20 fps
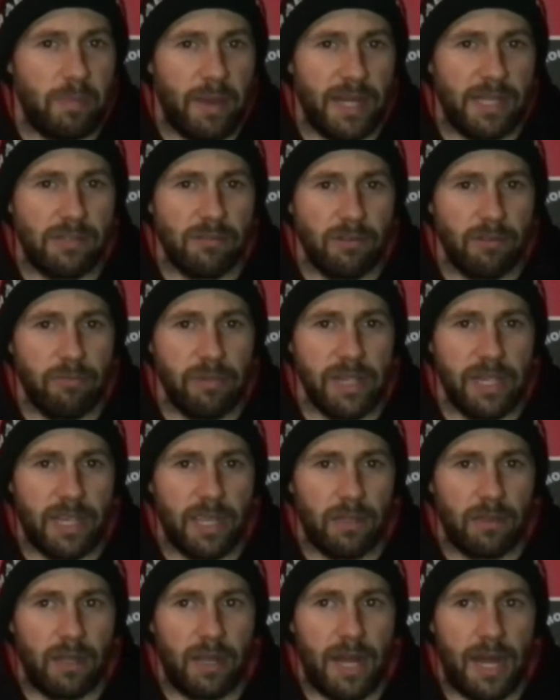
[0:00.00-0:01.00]
better at the
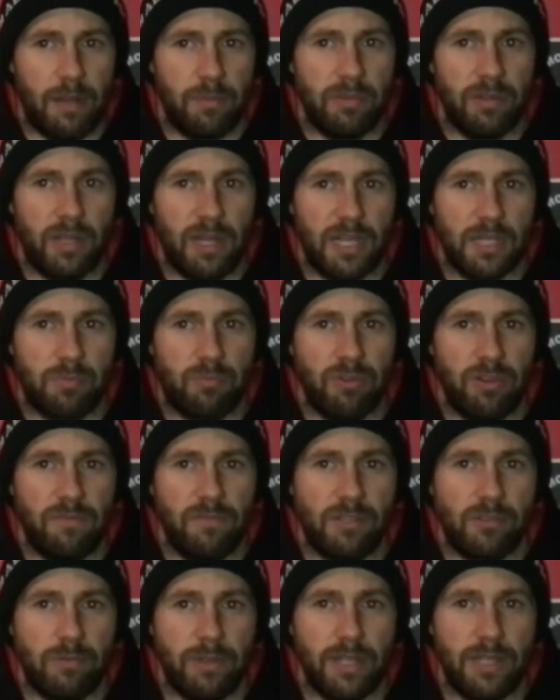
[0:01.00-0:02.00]
weekend than it had been the last
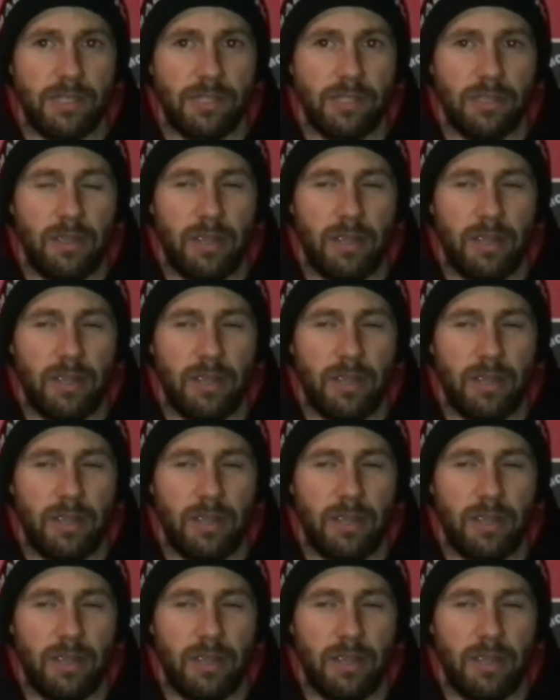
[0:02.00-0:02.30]
previous weeks.